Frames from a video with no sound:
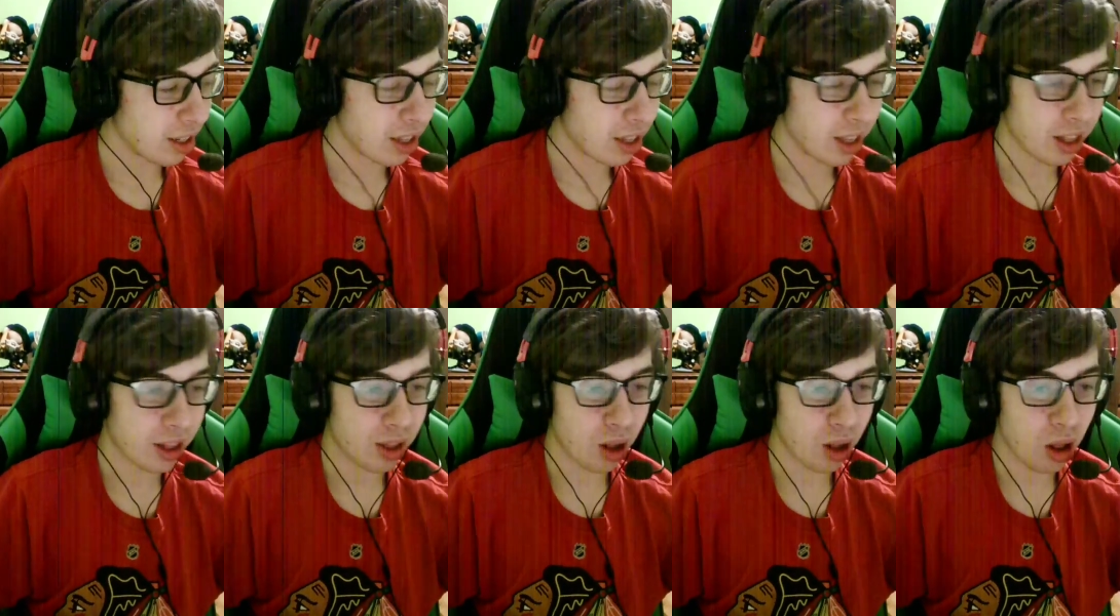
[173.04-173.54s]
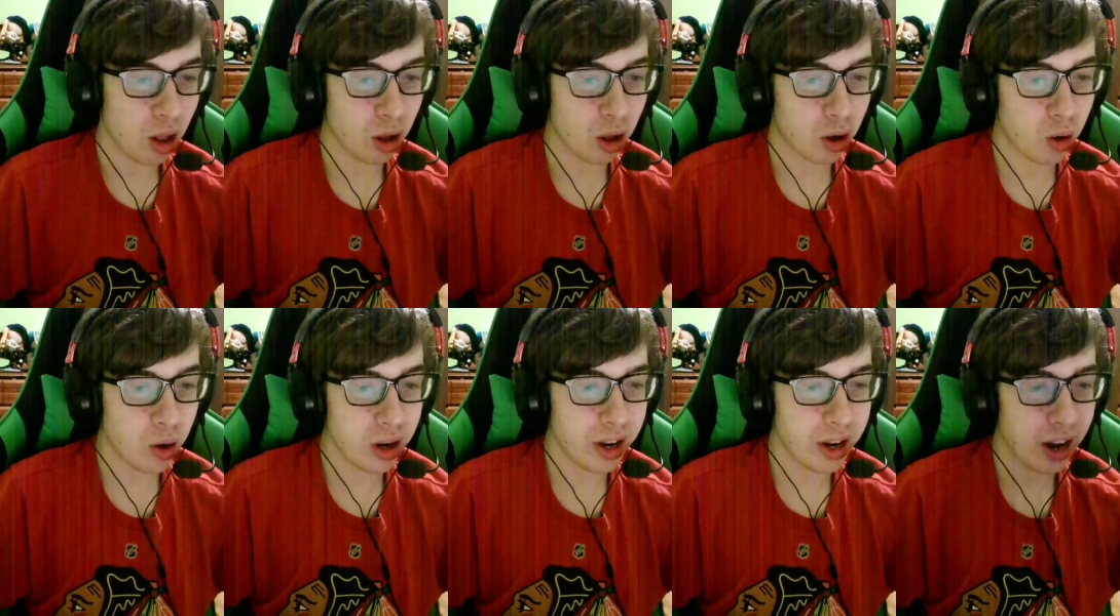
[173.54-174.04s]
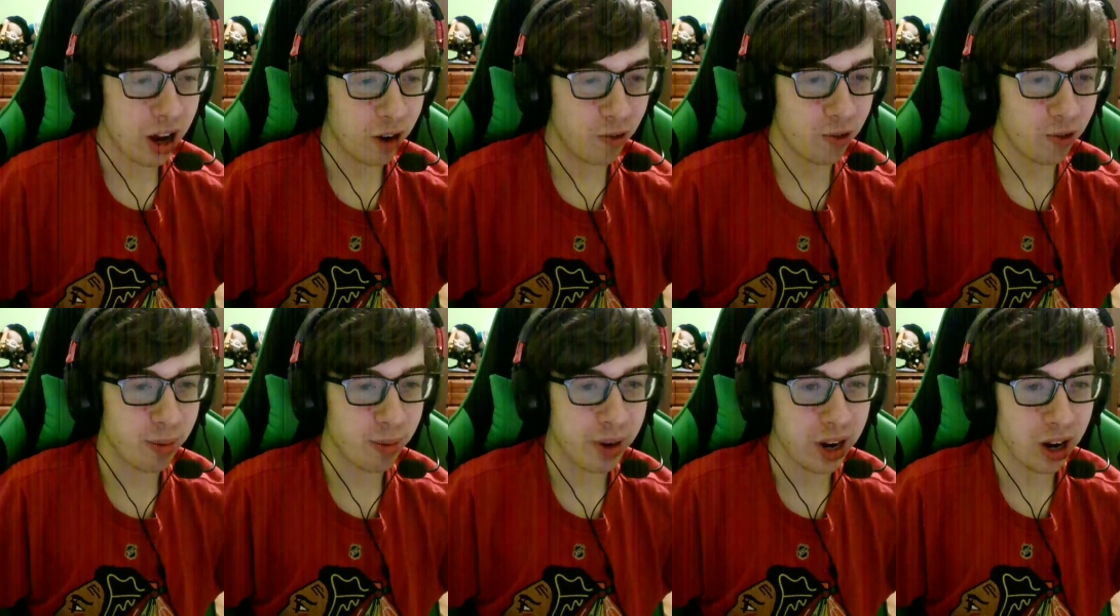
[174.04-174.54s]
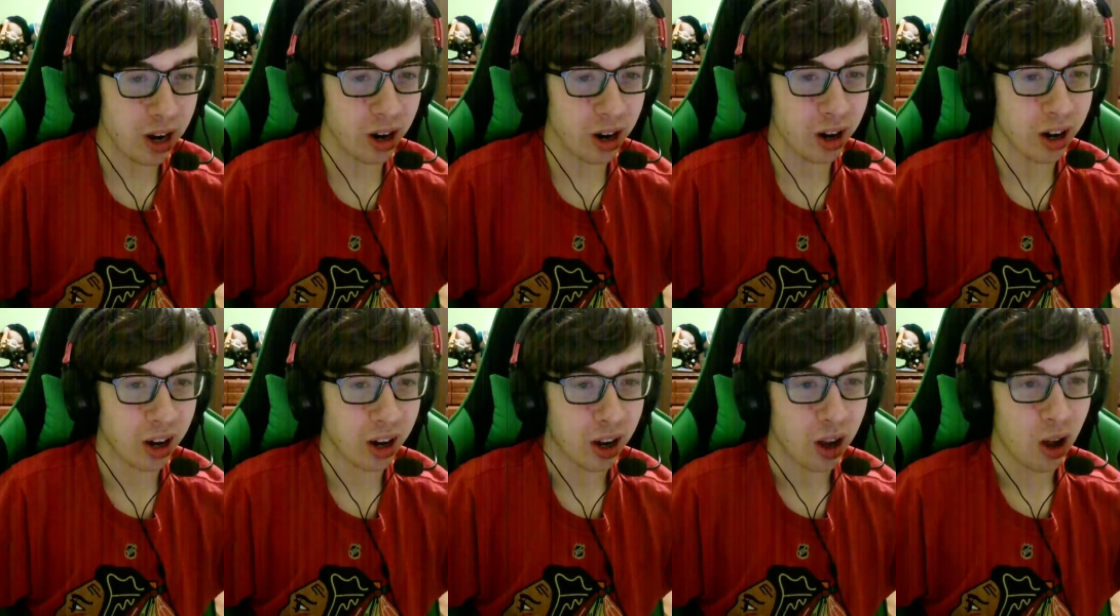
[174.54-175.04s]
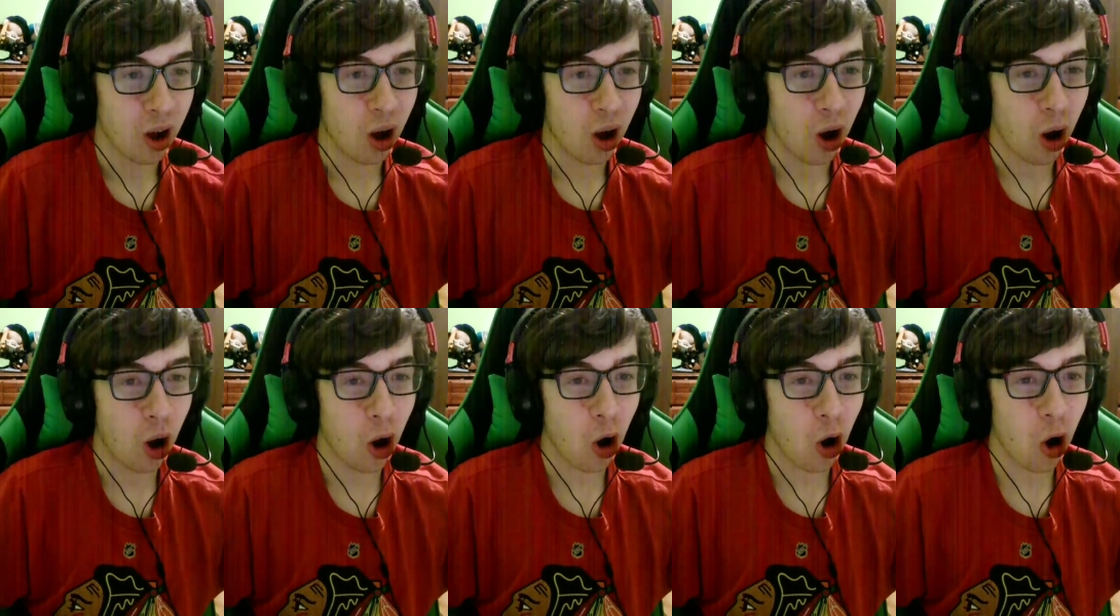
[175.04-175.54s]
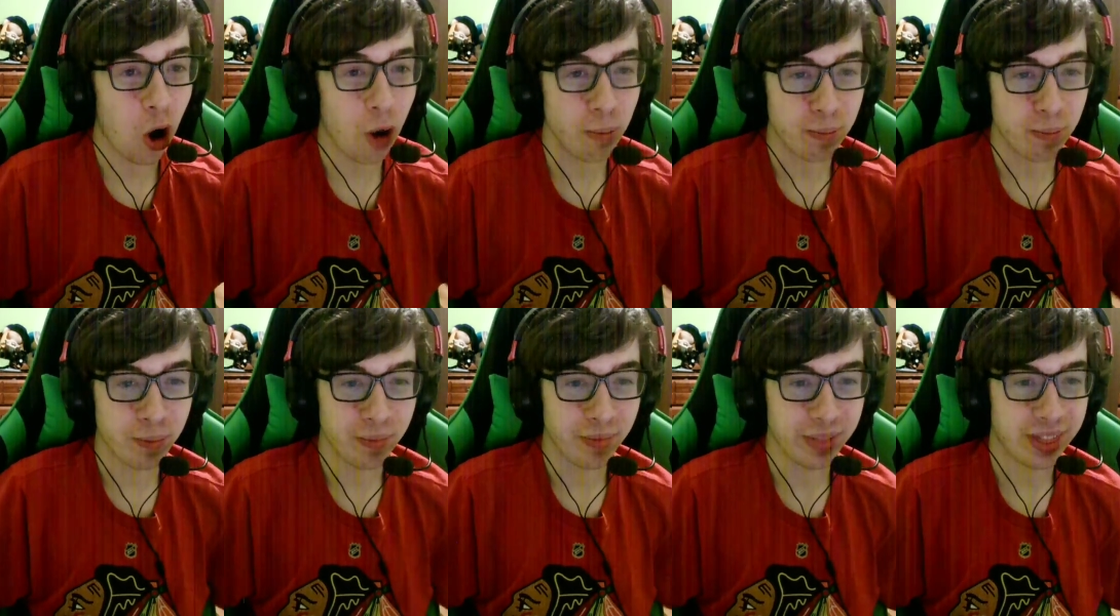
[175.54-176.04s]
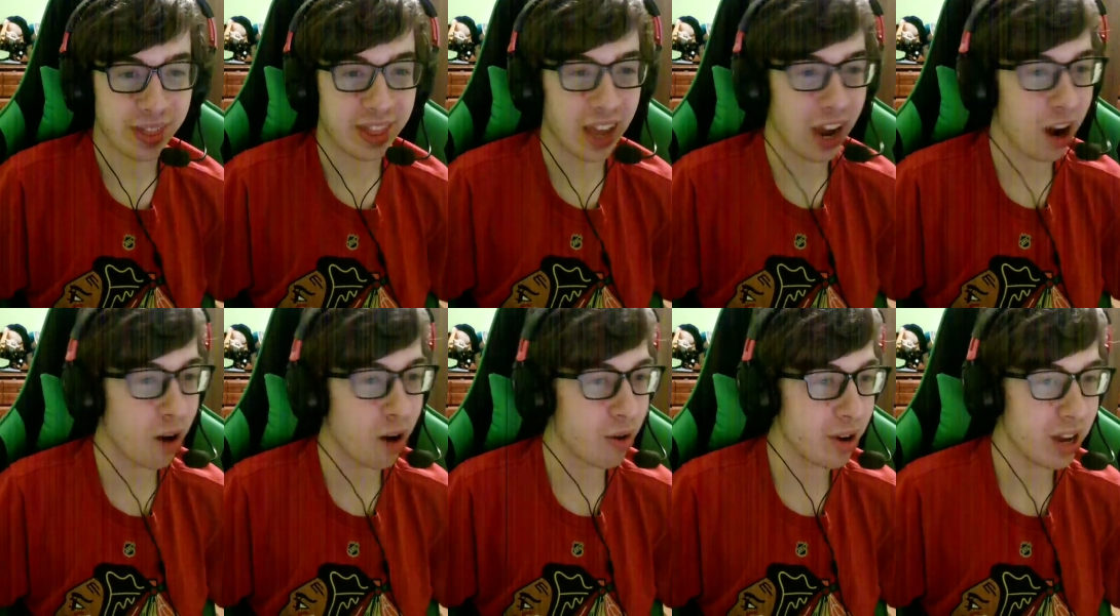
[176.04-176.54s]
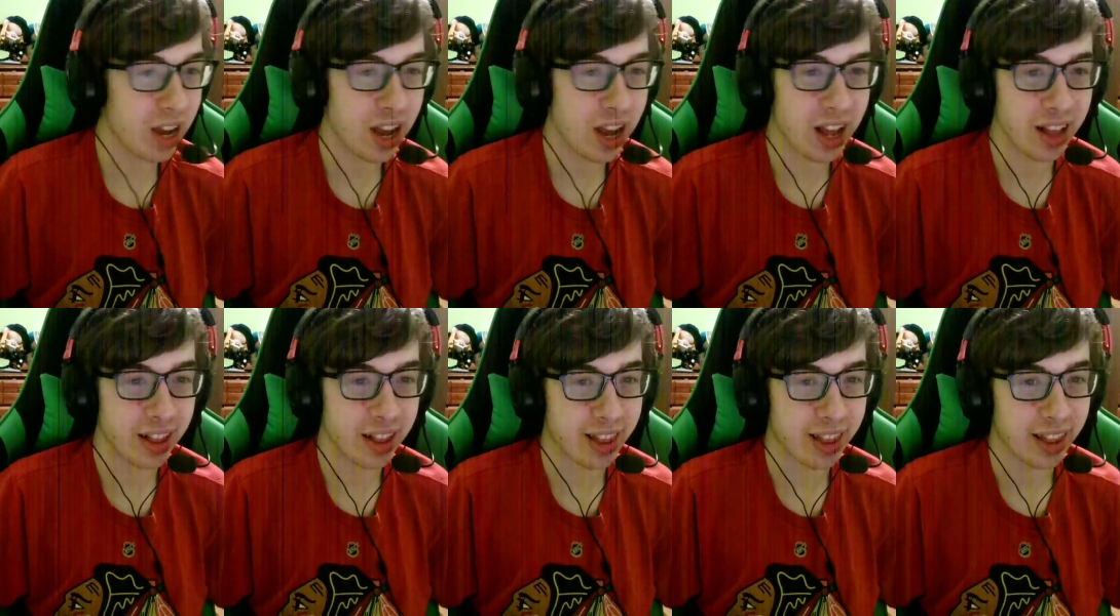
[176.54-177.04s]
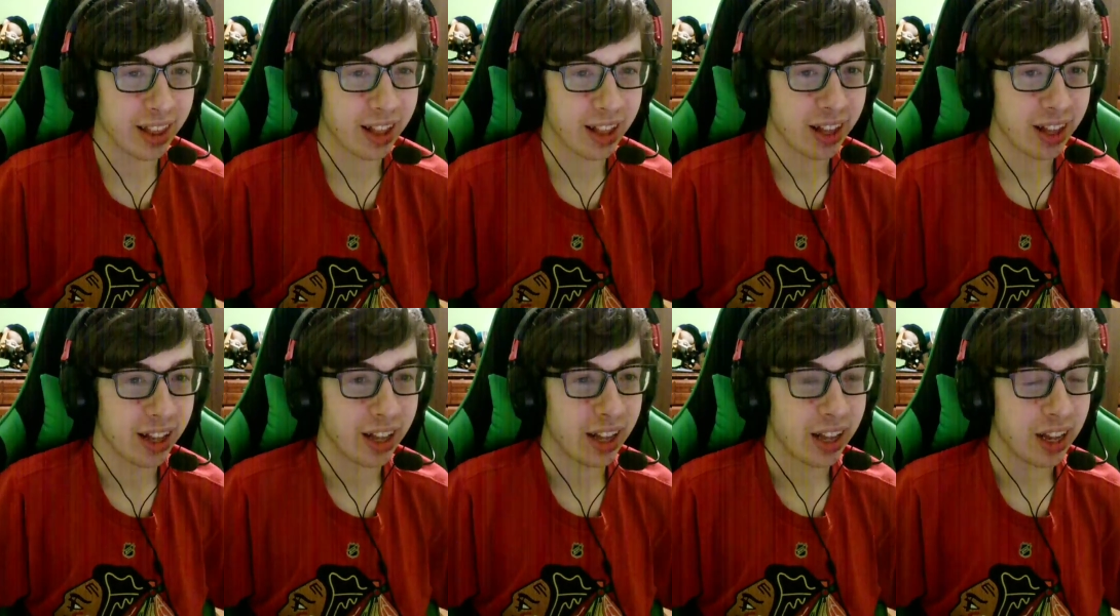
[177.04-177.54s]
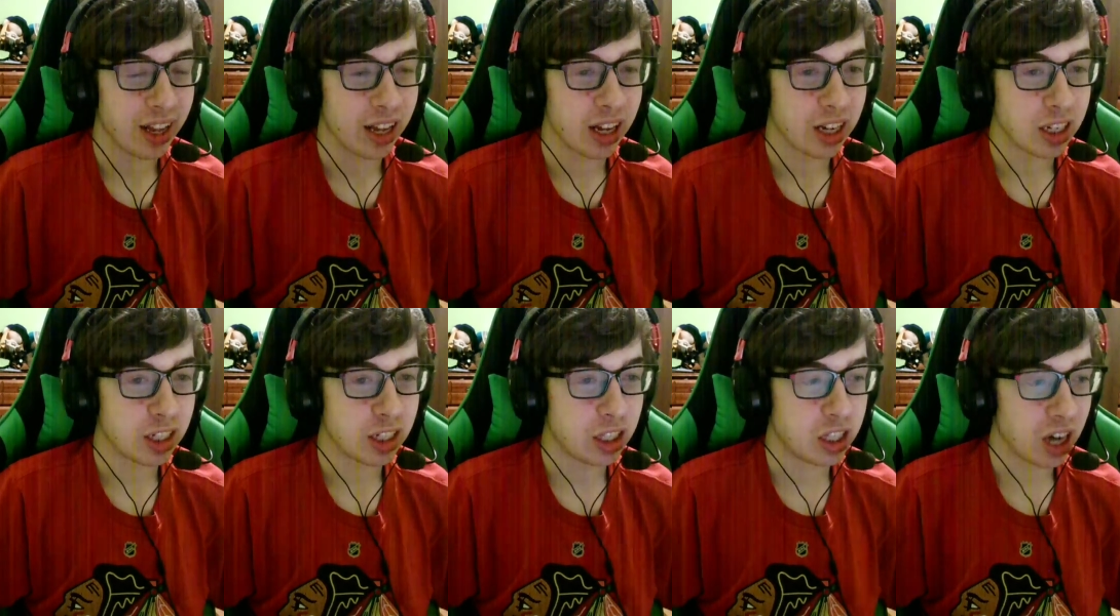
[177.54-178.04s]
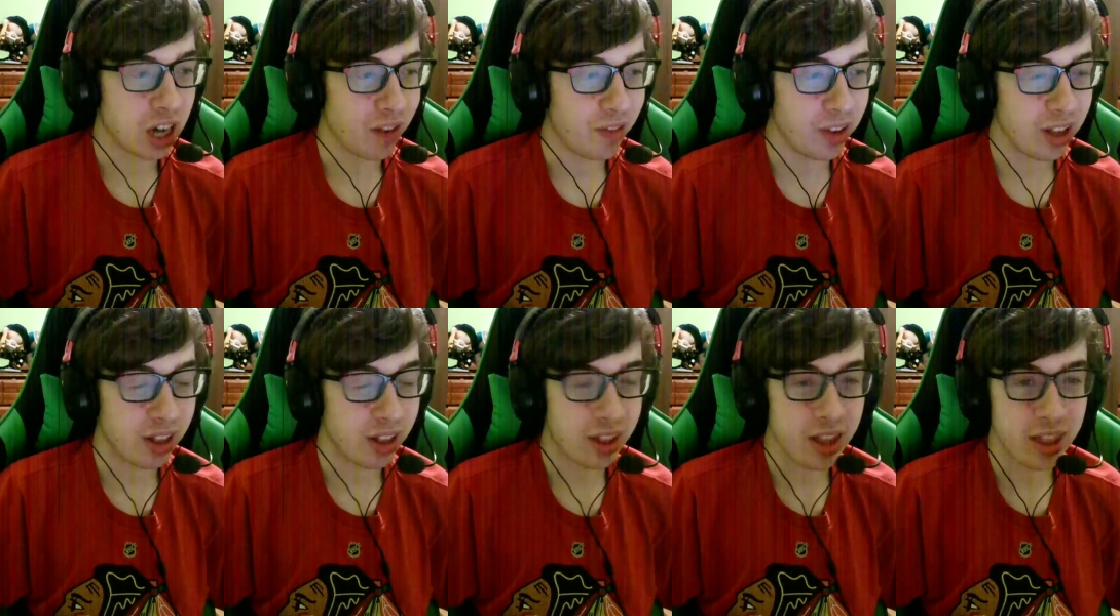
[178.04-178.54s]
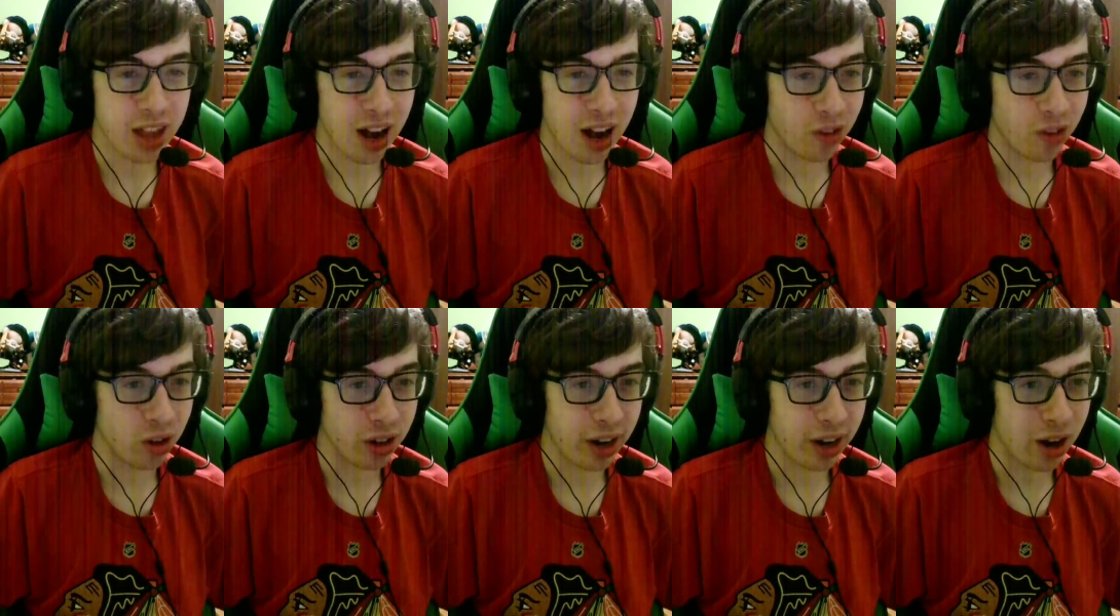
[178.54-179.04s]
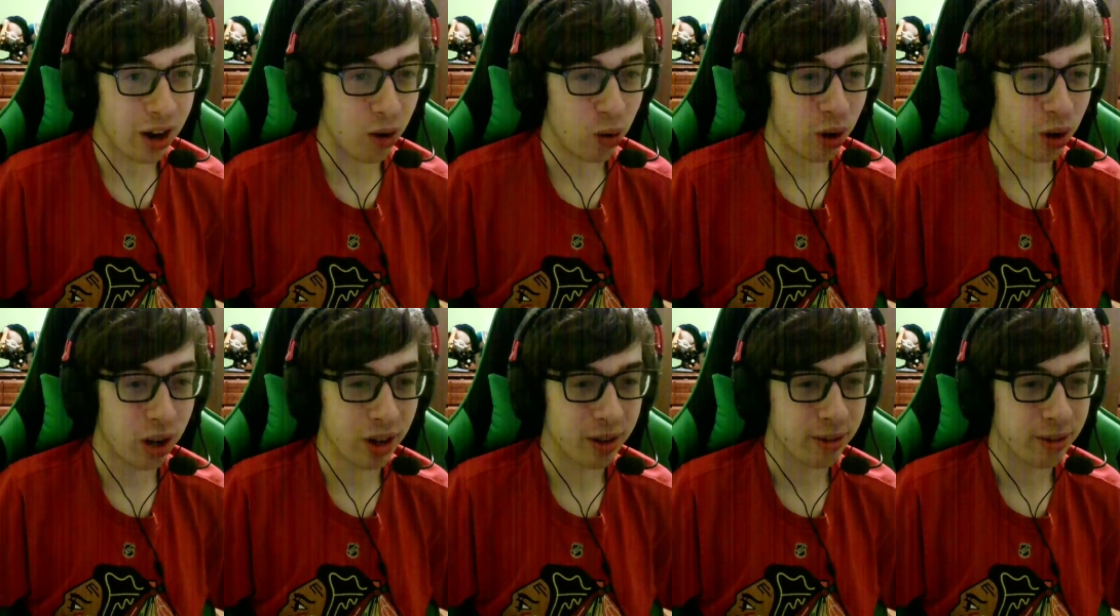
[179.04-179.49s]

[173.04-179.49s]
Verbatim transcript: It's all going down from here. Oh, there he is. Jeffy is the devil now.